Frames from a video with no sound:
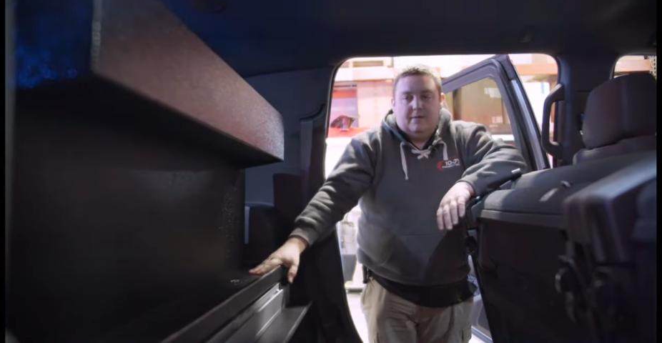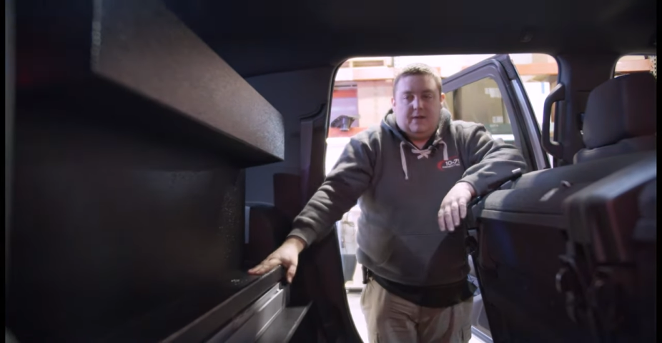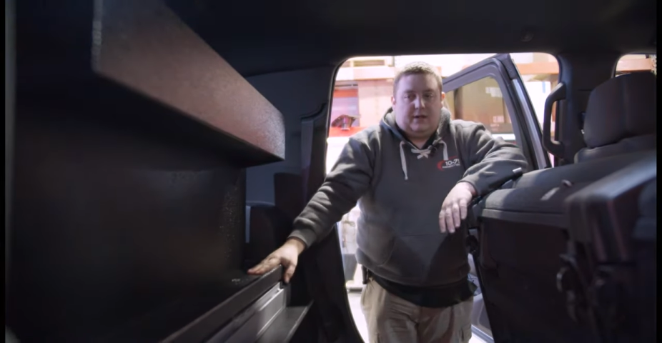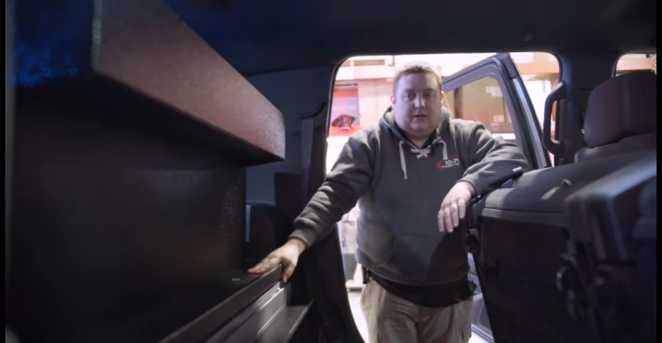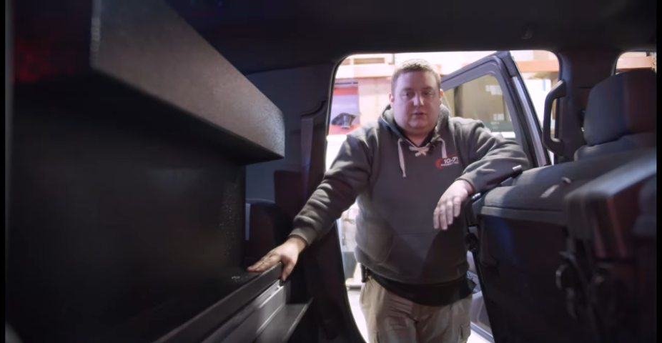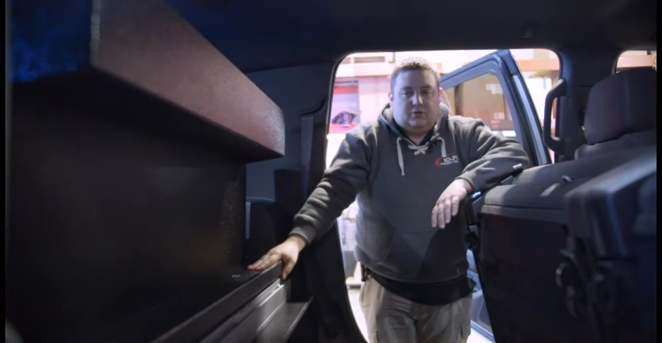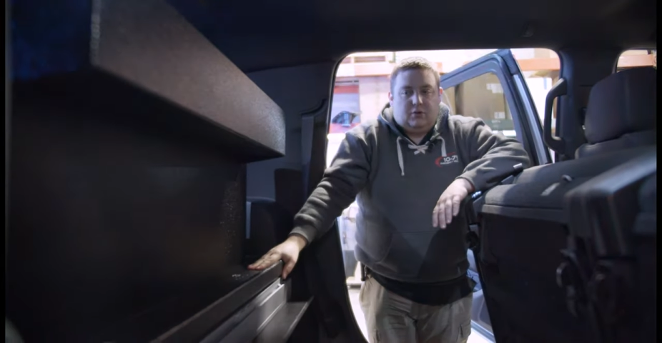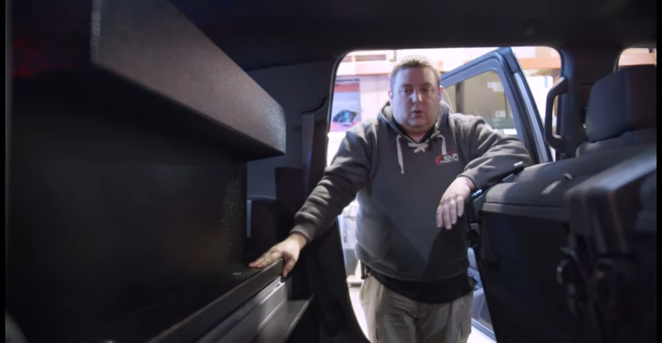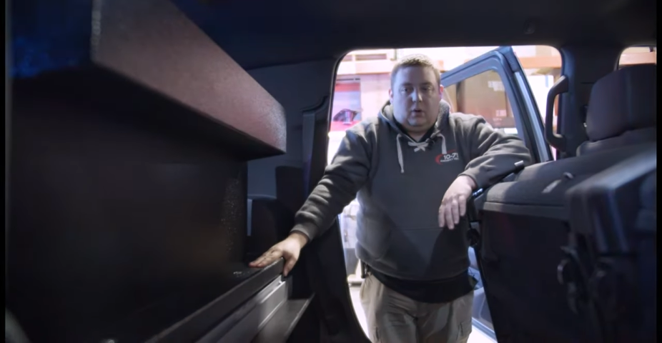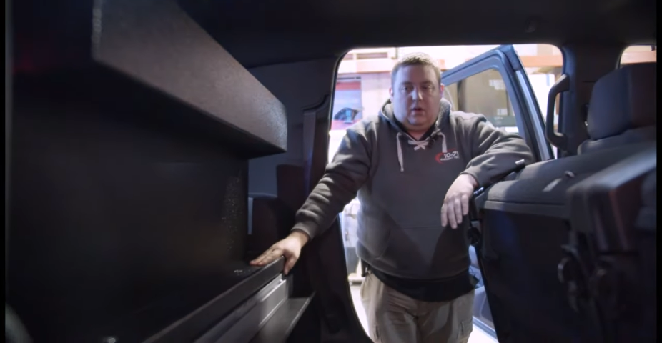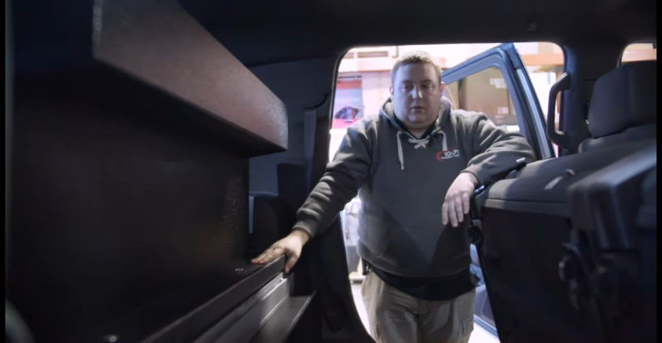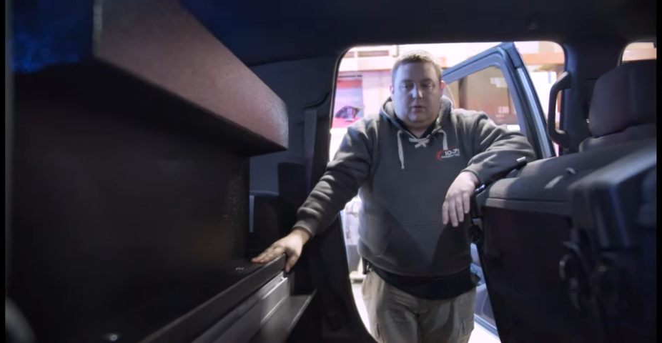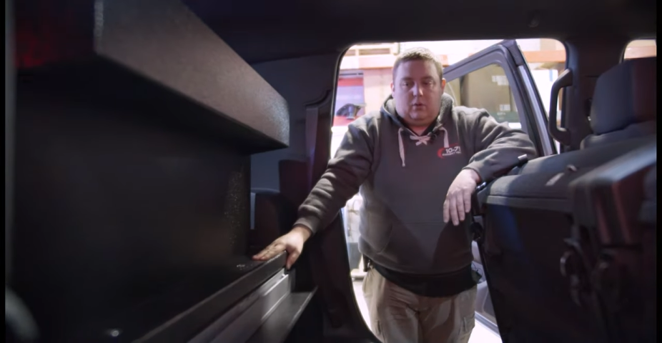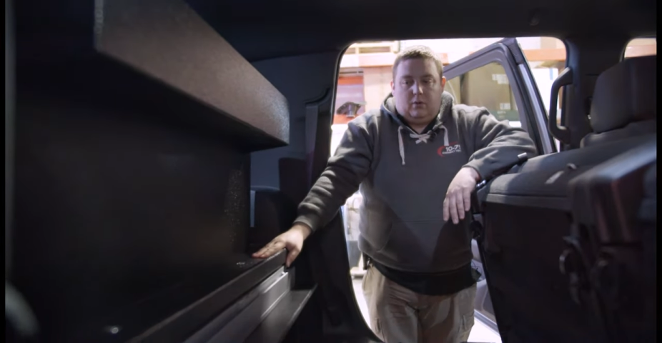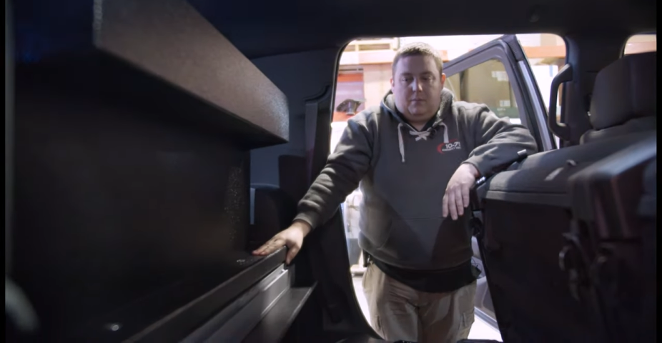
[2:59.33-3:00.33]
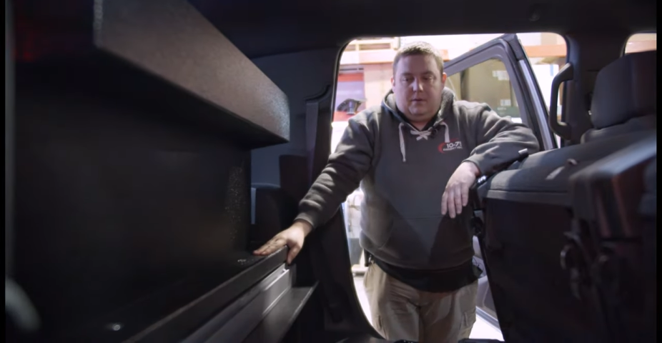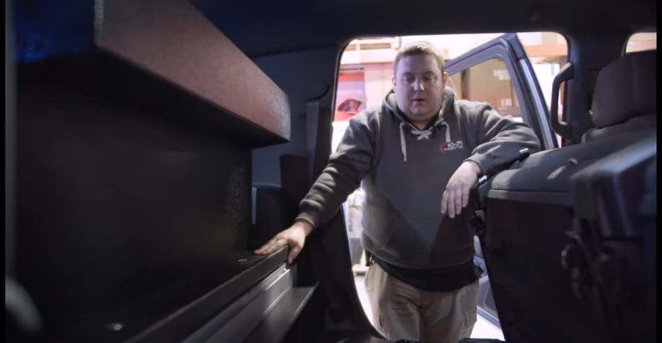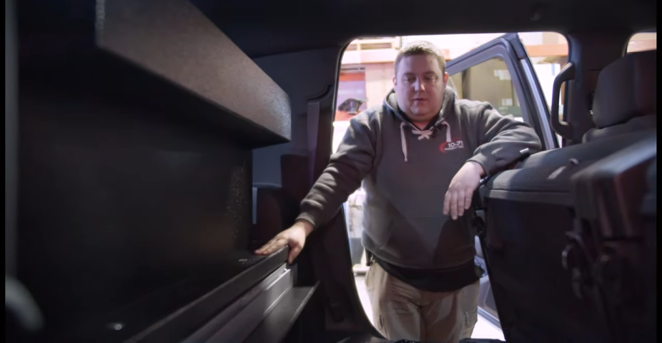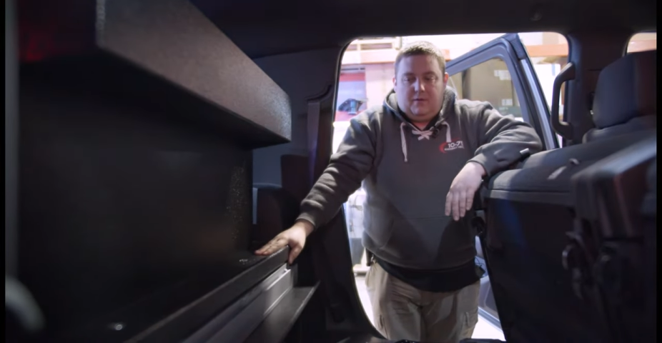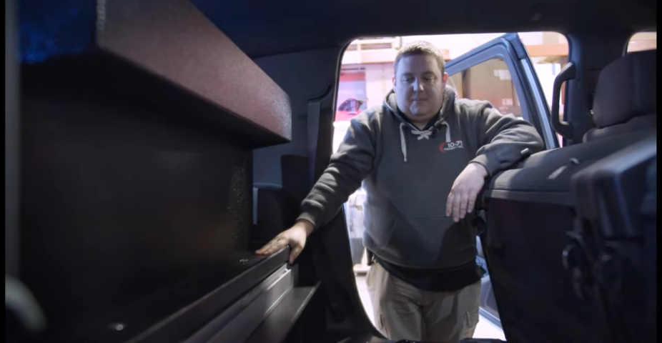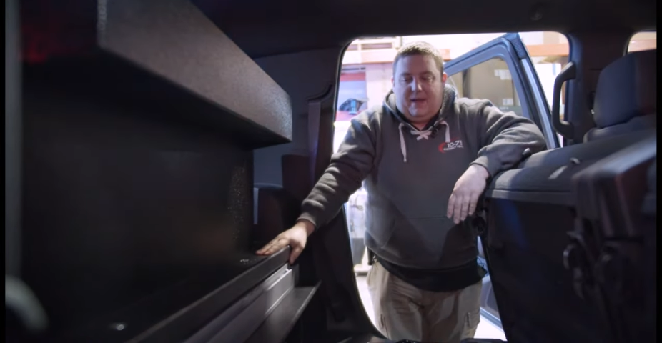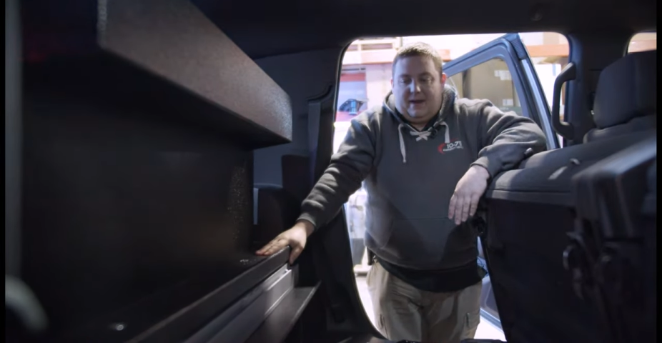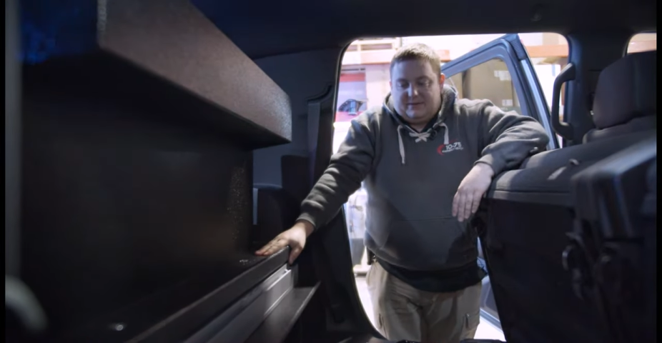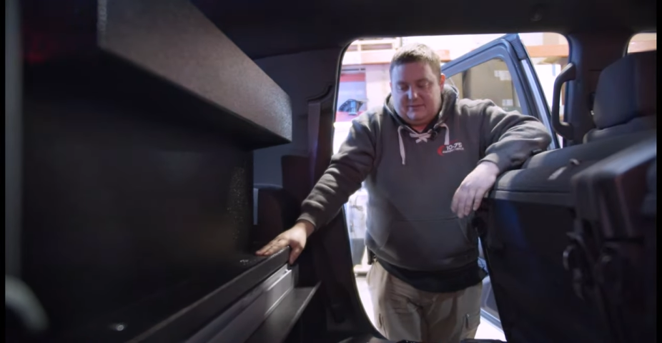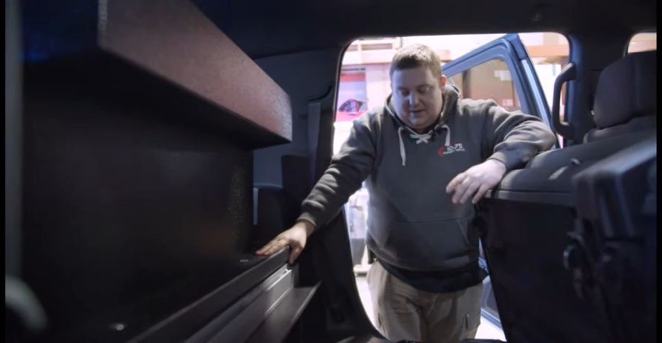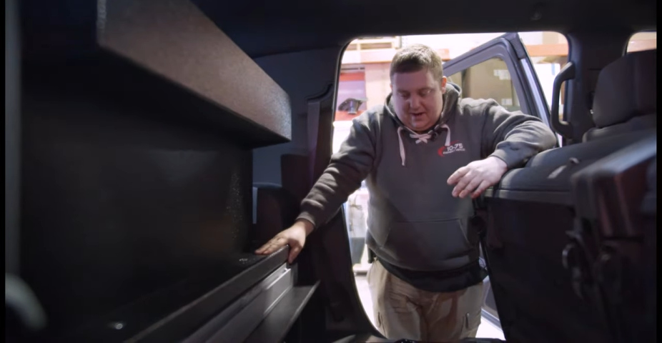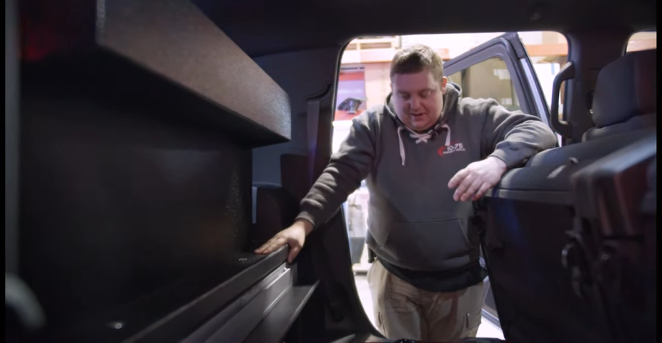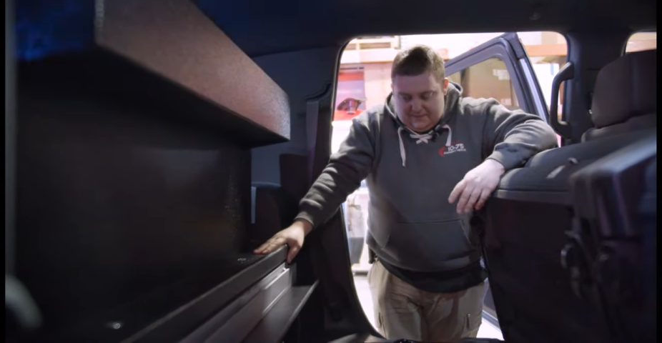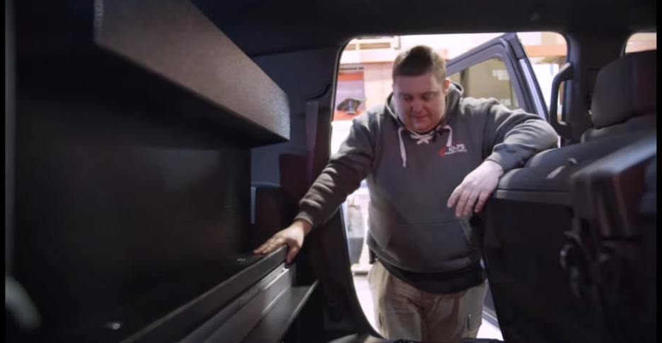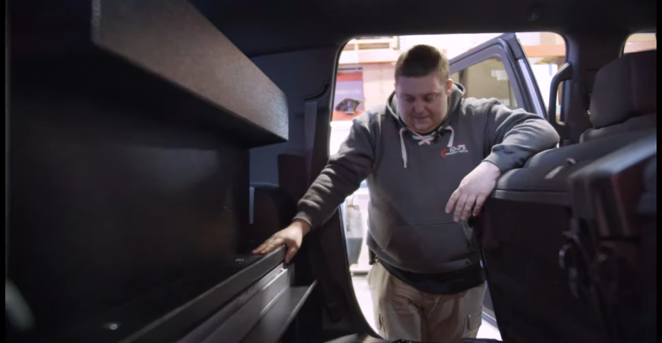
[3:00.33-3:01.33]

They can store other equipment on the back side of